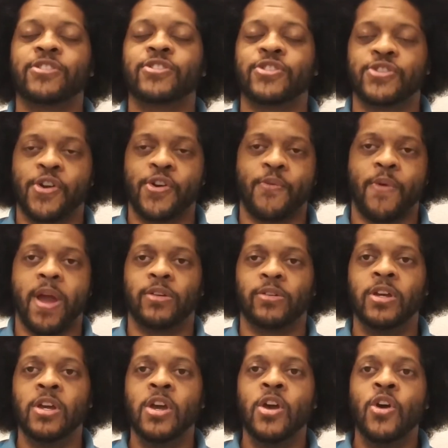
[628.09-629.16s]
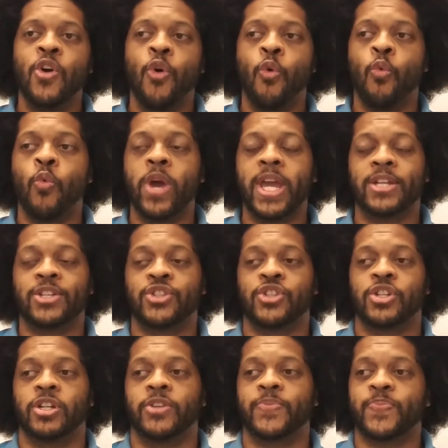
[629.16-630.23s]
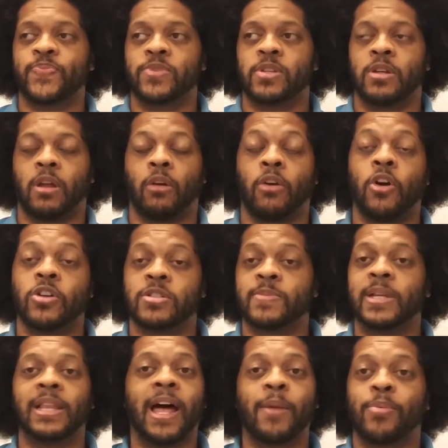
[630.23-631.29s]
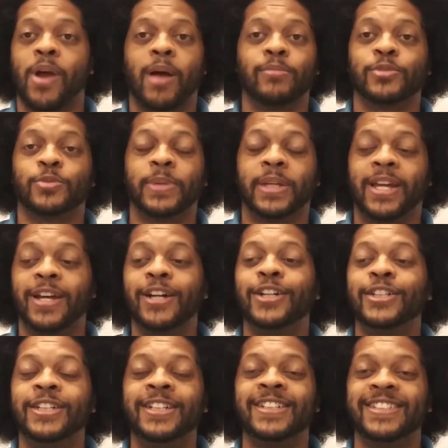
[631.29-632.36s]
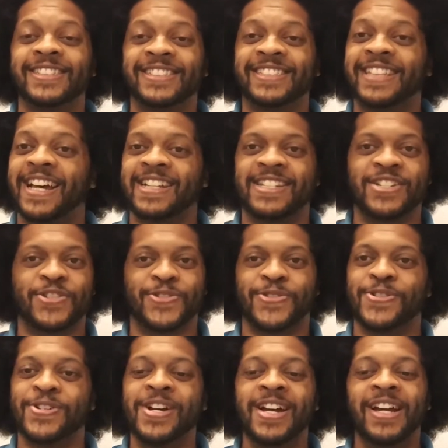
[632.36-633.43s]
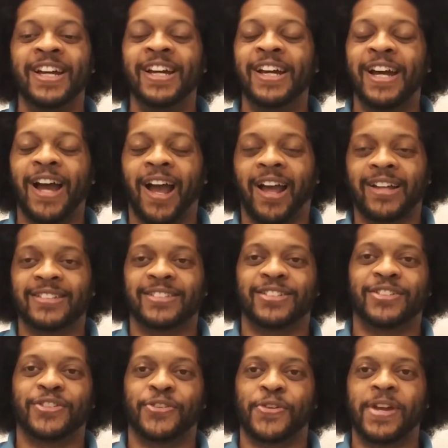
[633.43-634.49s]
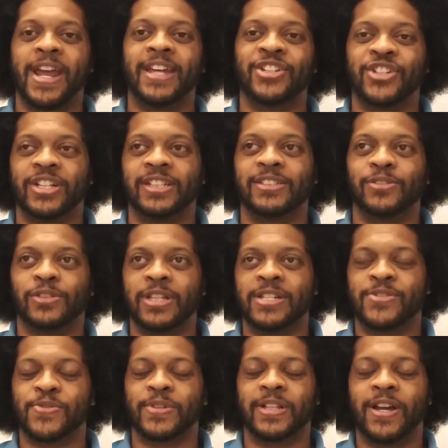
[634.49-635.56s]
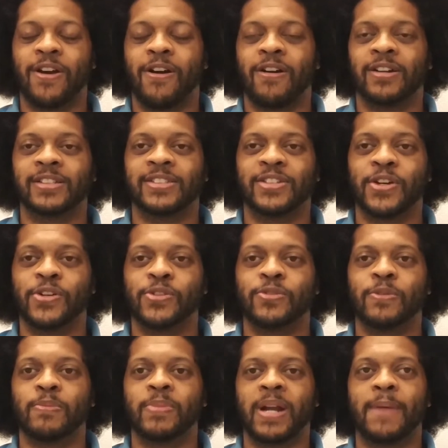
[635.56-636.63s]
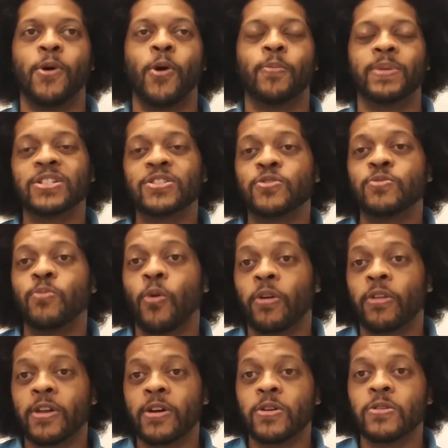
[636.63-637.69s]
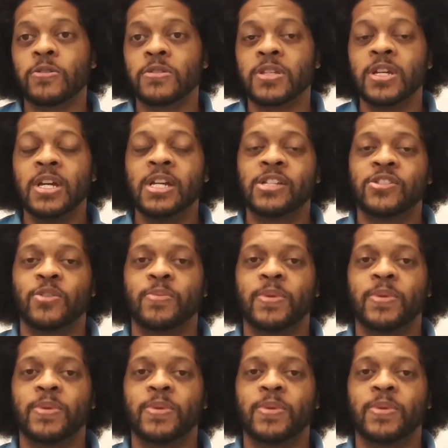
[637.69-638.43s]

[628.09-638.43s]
character turnaround, which caused me a lot of problems because that digital creation is really hard. So, but I'm hoping to do more of those